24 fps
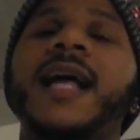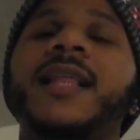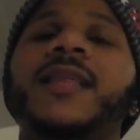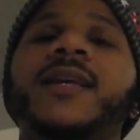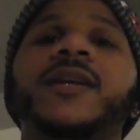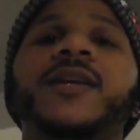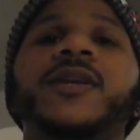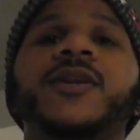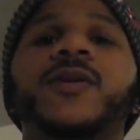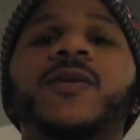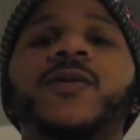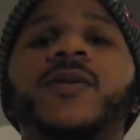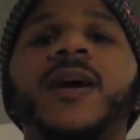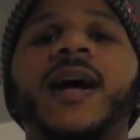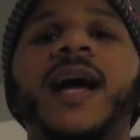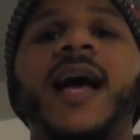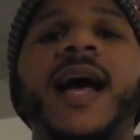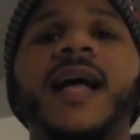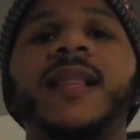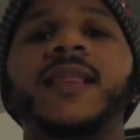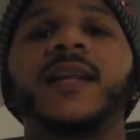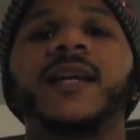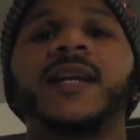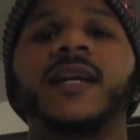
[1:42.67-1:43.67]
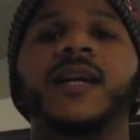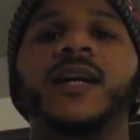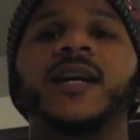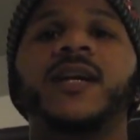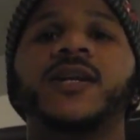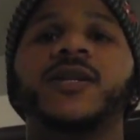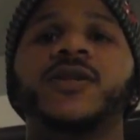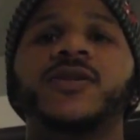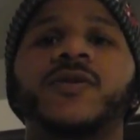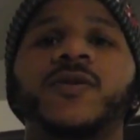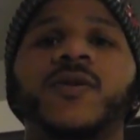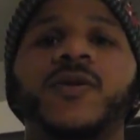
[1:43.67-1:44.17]
Anthony, Dur- Anthony
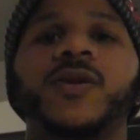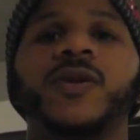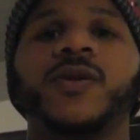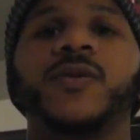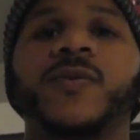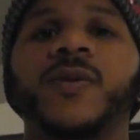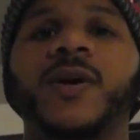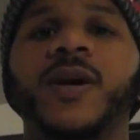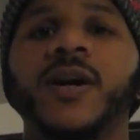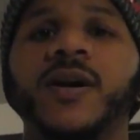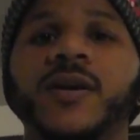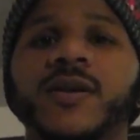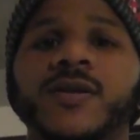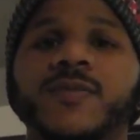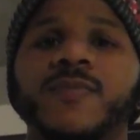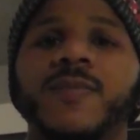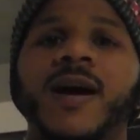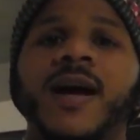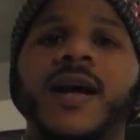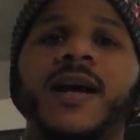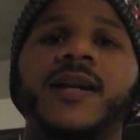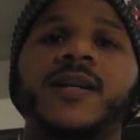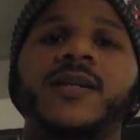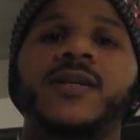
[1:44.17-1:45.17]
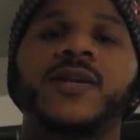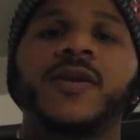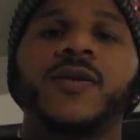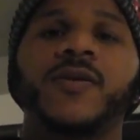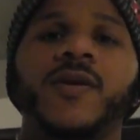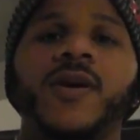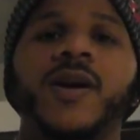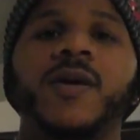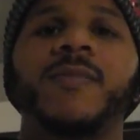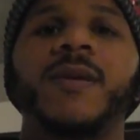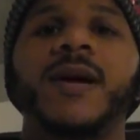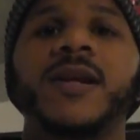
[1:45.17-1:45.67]
underscore Dirrell is my
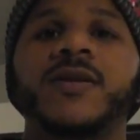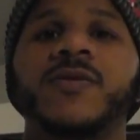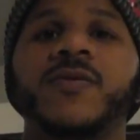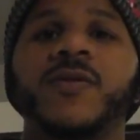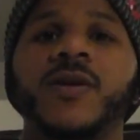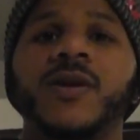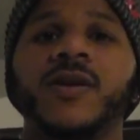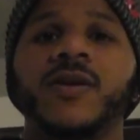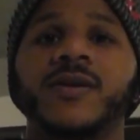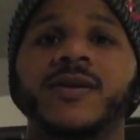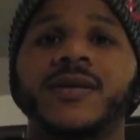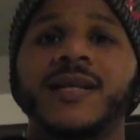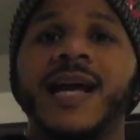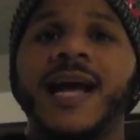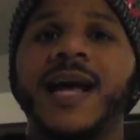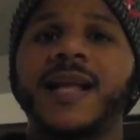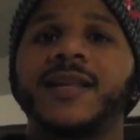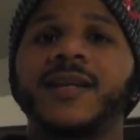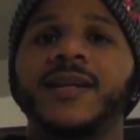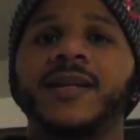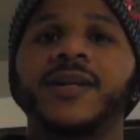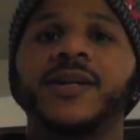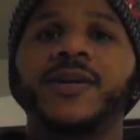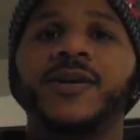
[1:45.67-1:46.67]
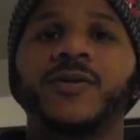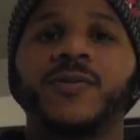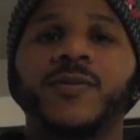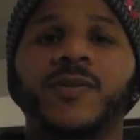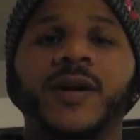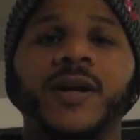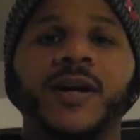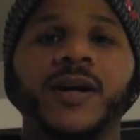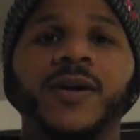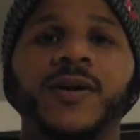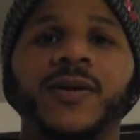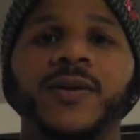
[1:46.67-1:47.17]
Instagram. My Twitter is Anthony
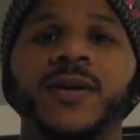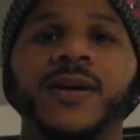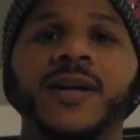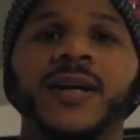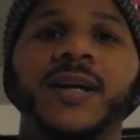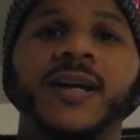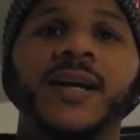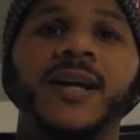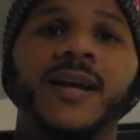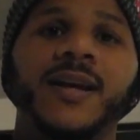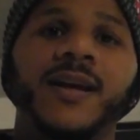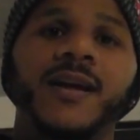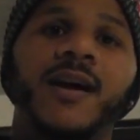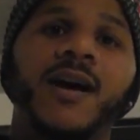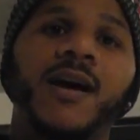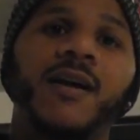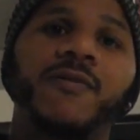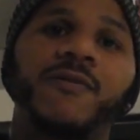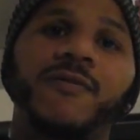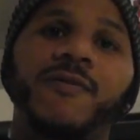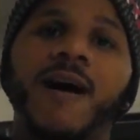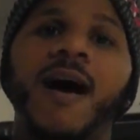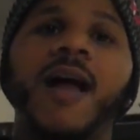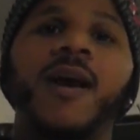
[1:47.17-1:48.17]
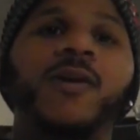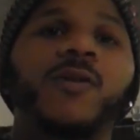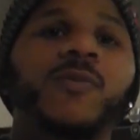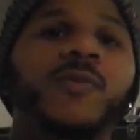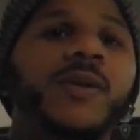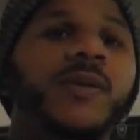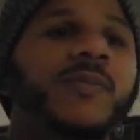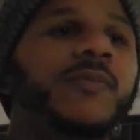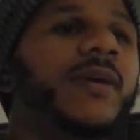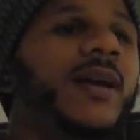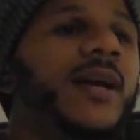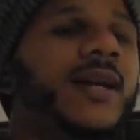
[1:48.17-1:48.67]
Dirrell. Y'all follow
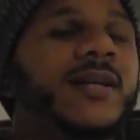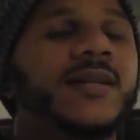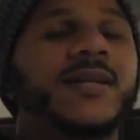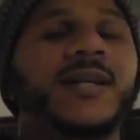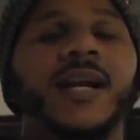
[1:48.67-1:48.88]
me, man.